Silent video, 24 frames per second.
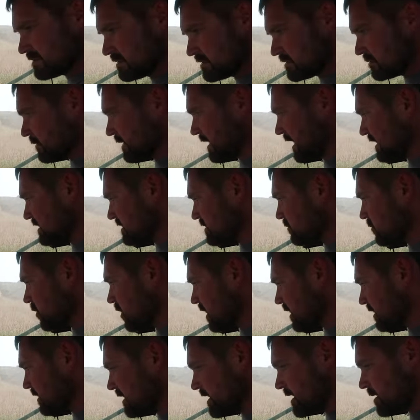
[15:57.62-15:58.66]
So we got some
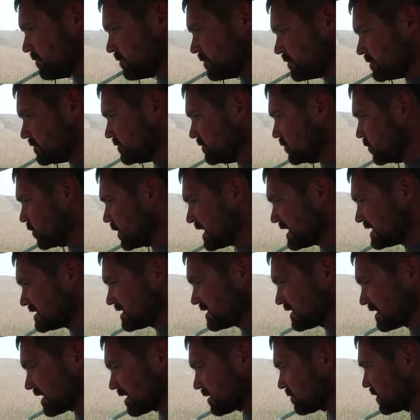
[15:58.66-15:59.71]
water hemp weeds
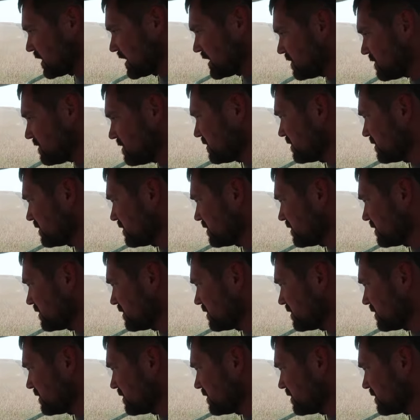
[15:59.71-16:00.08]
in there, but